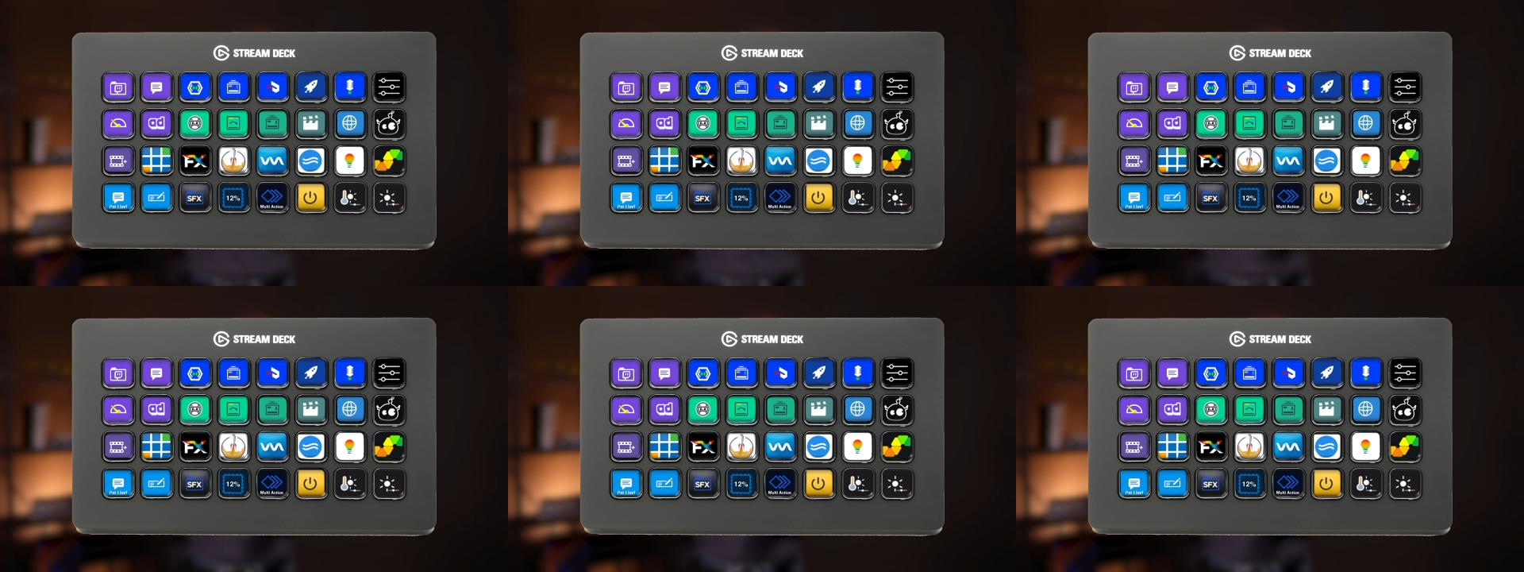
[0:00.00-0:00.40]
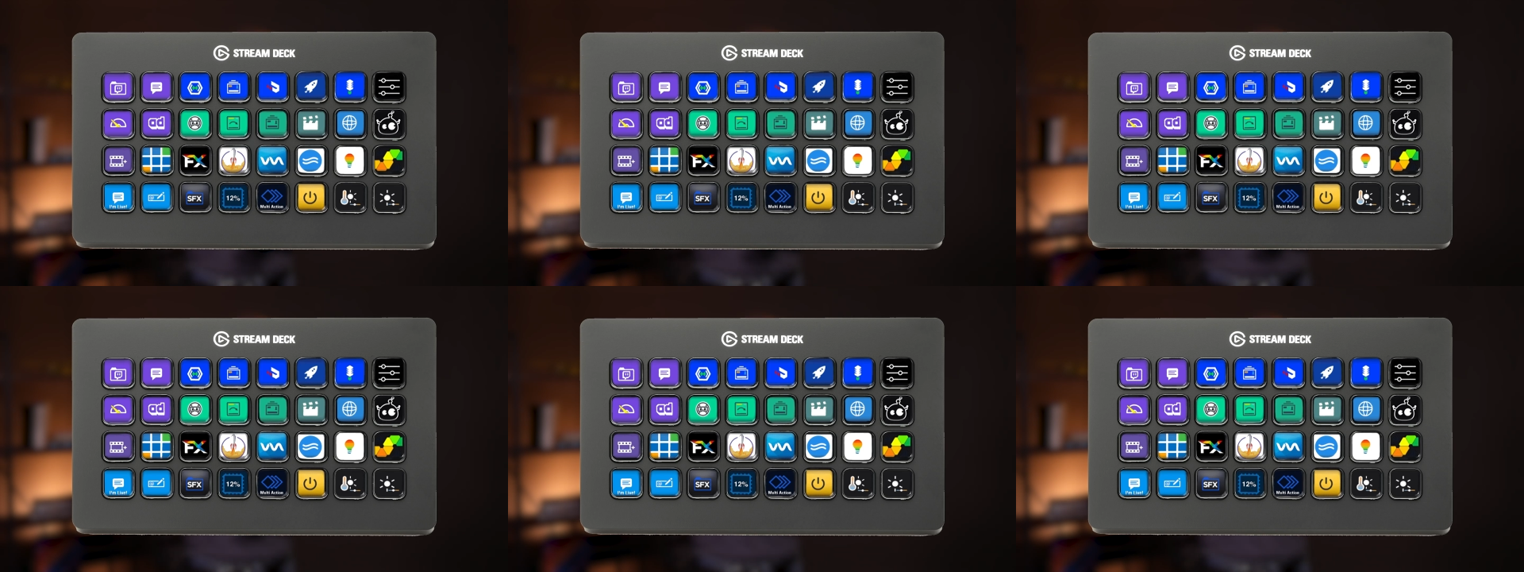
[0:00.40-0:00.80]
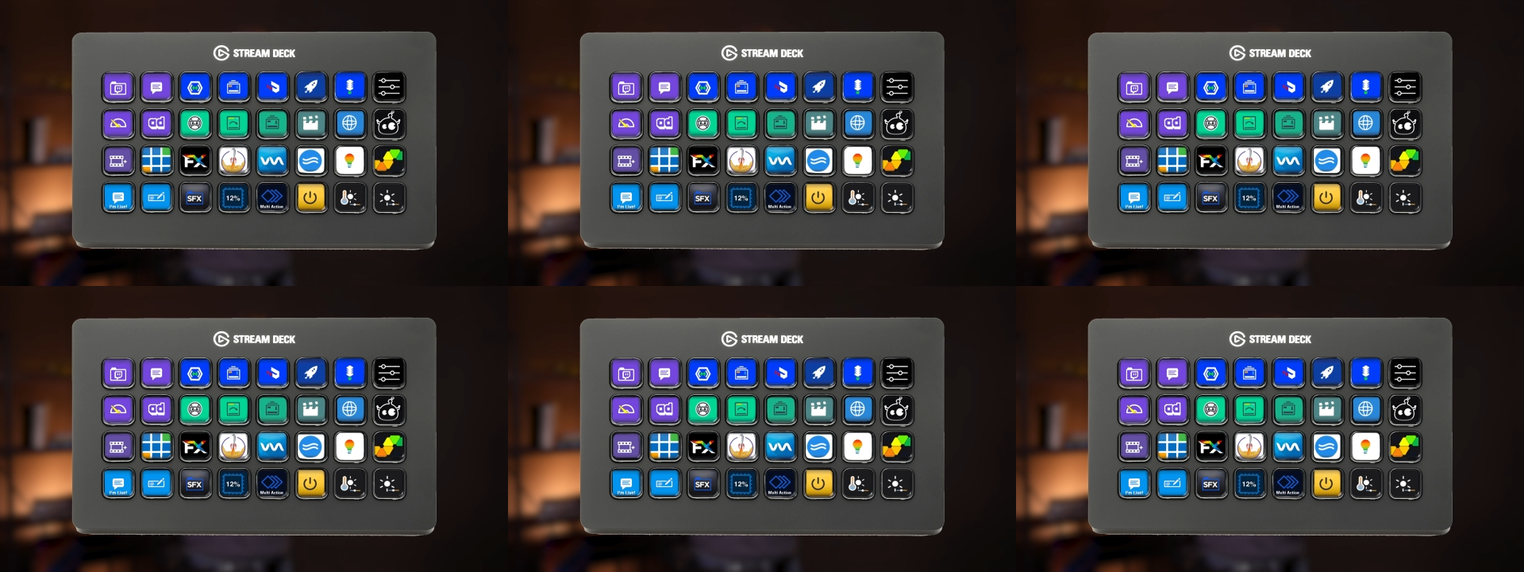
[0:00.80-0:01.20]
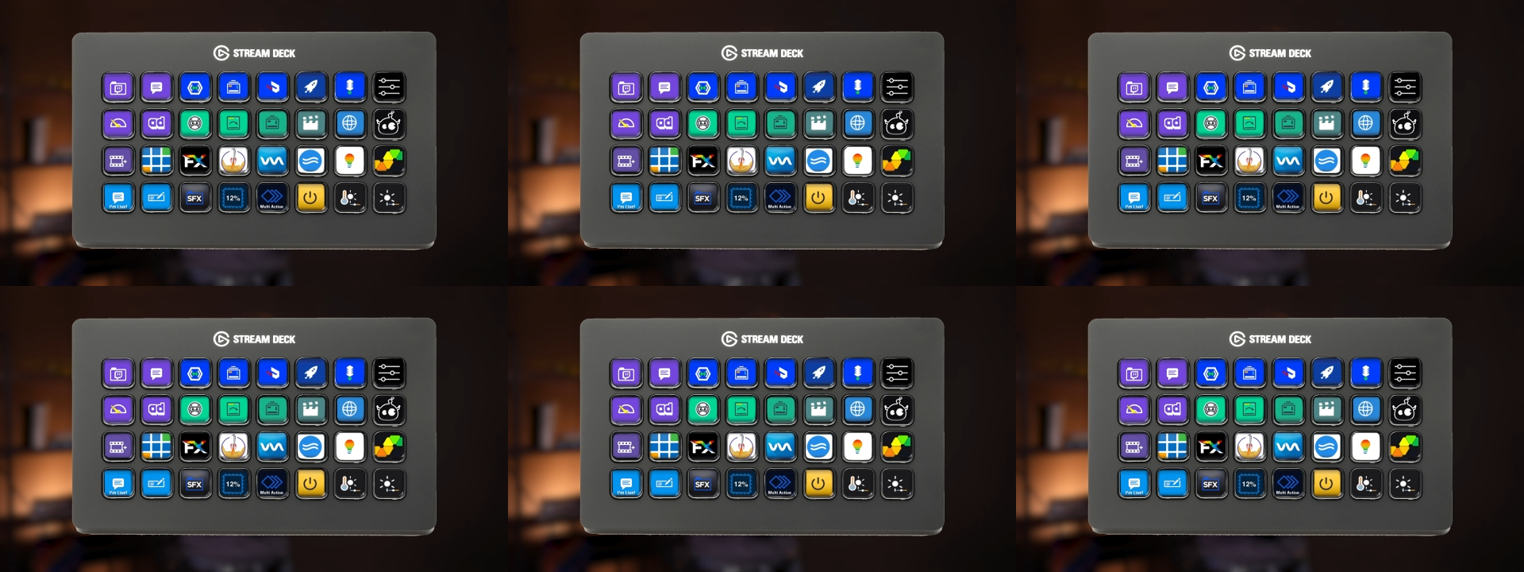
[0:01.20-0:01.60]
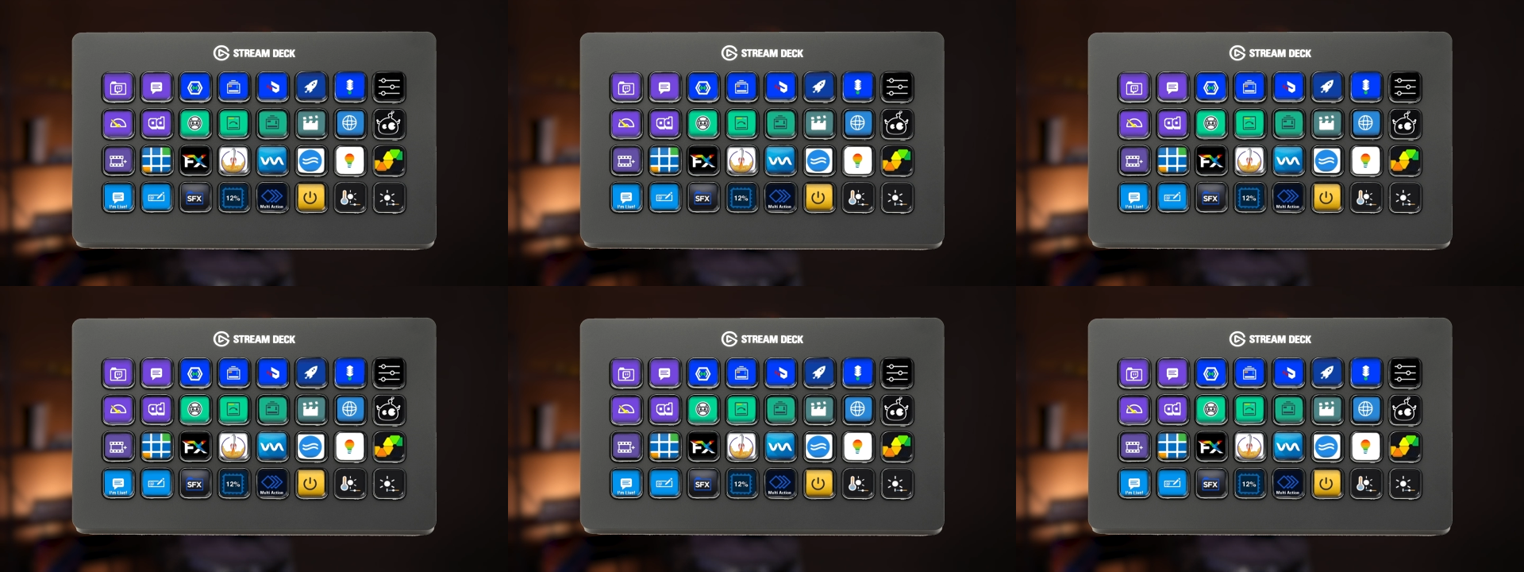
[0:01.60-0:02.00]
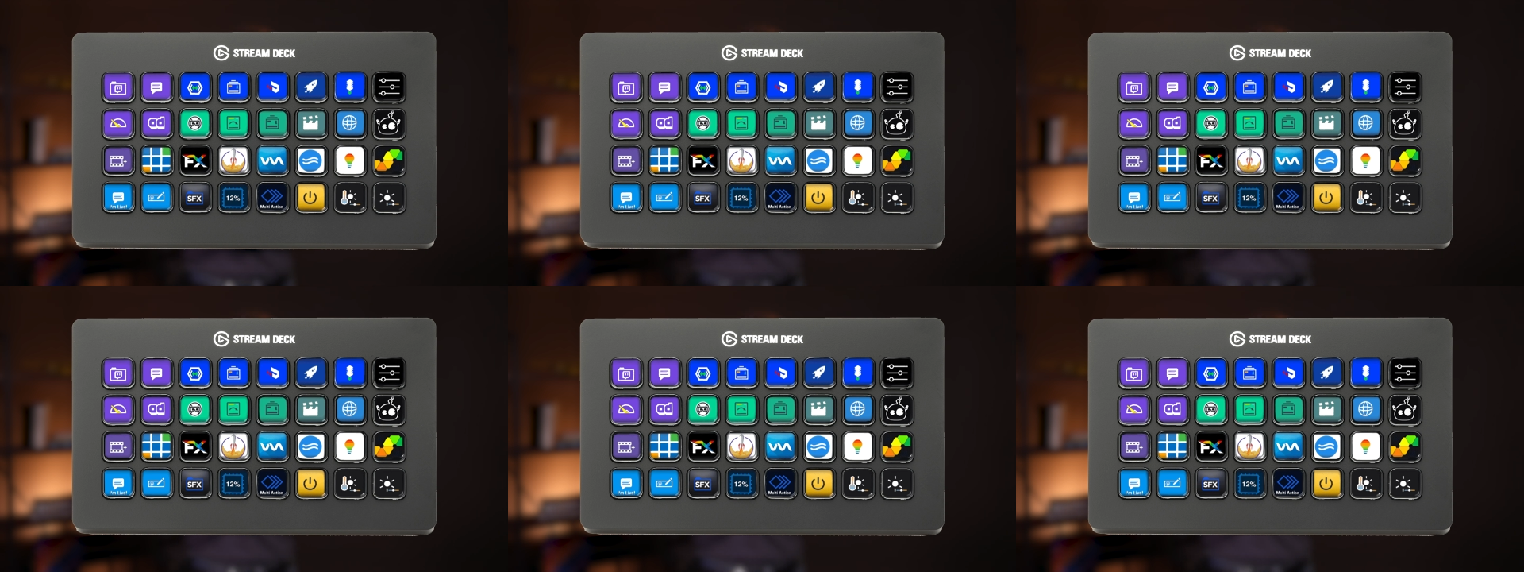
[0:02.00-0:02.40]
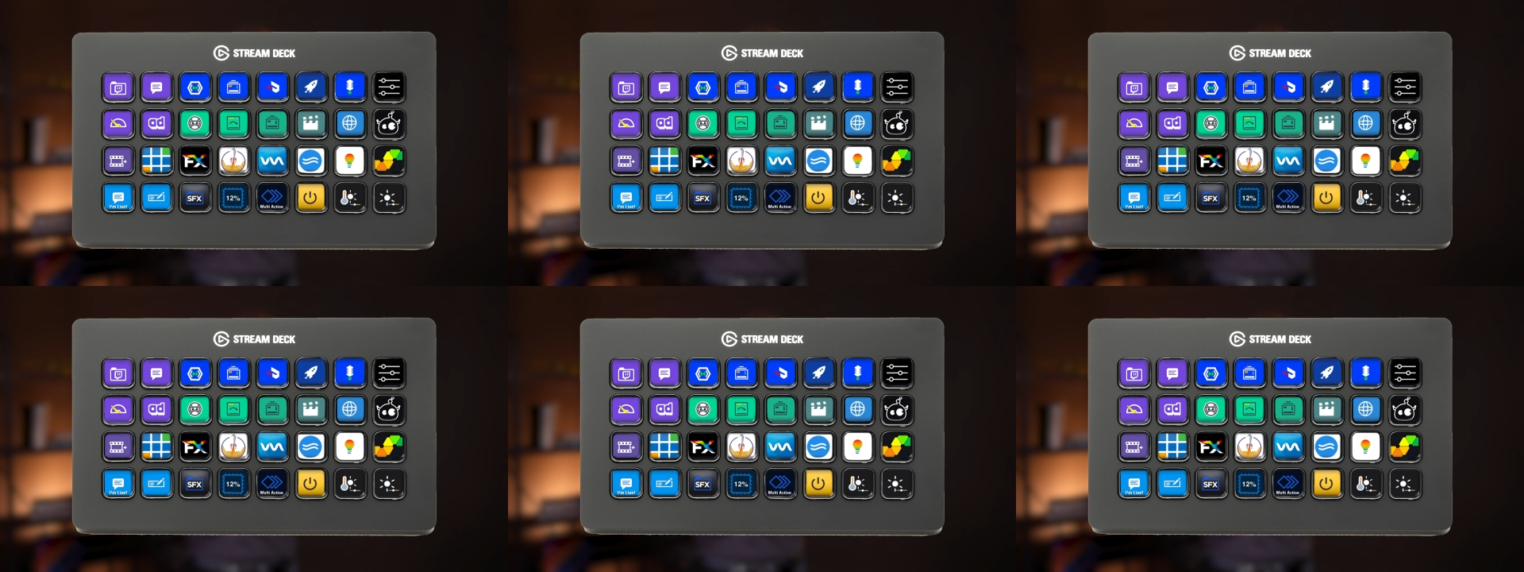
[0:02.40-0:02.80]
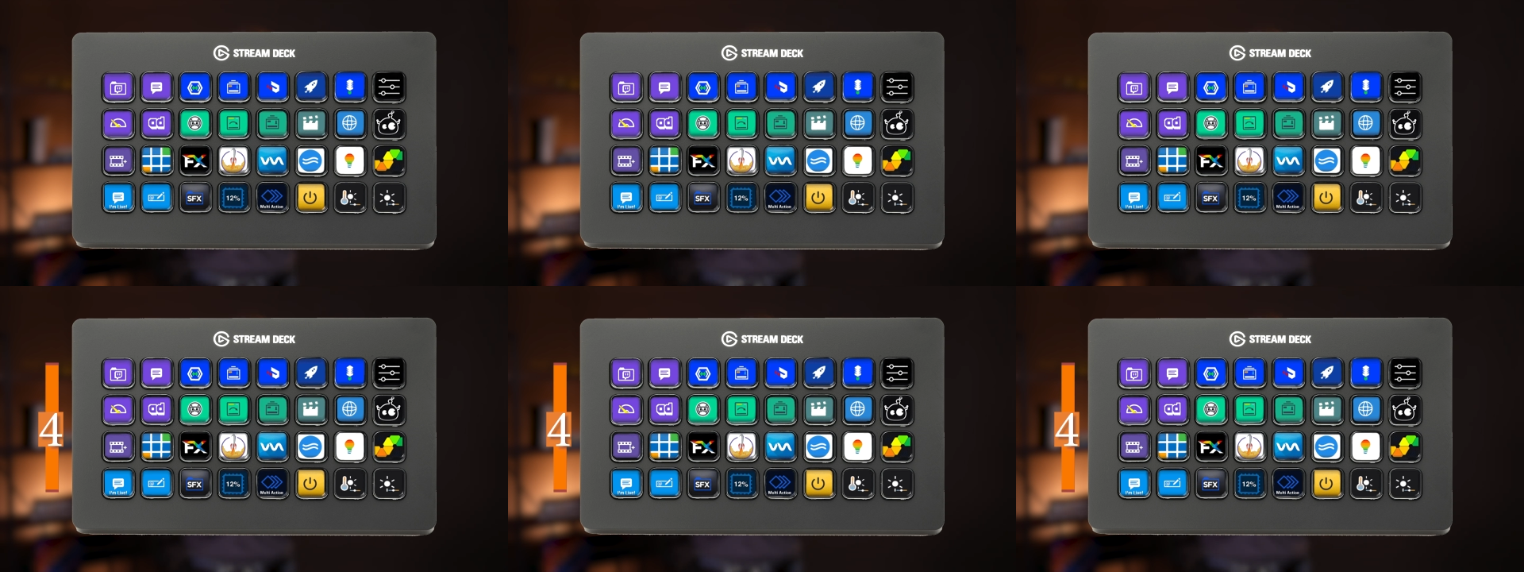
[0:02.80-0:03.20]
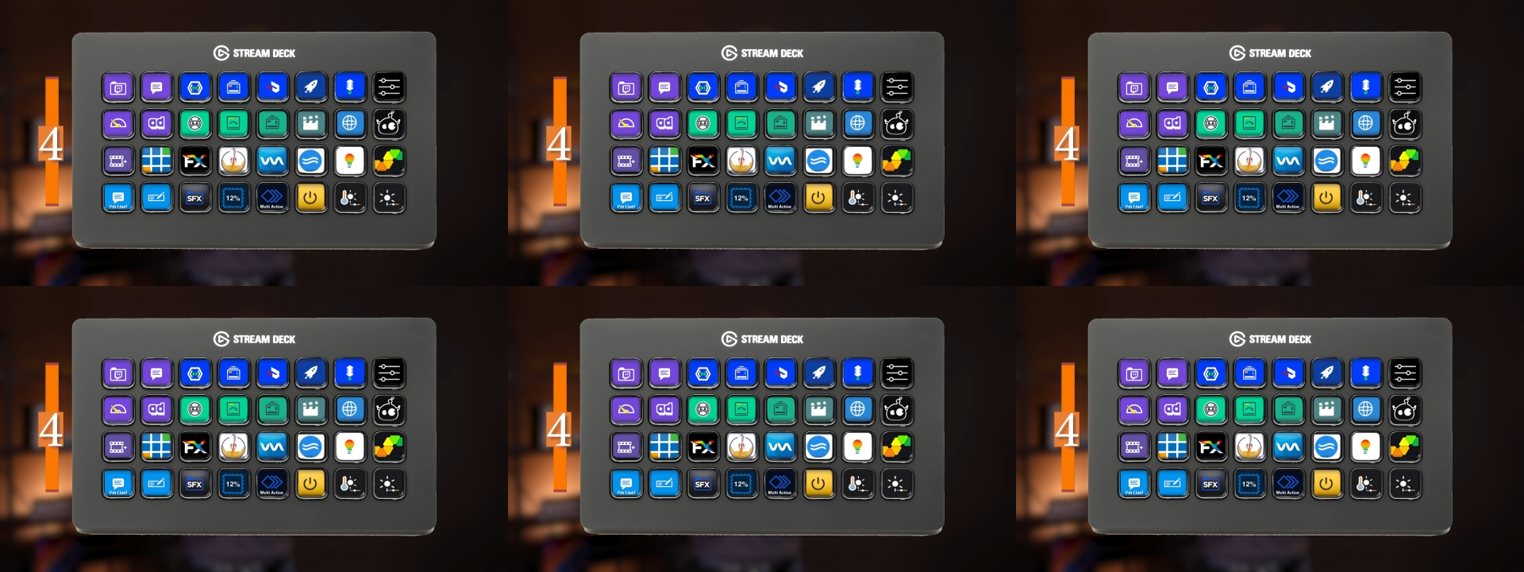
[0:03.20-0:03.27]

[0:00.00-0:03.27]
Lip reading: Nobody's mouth can be seen.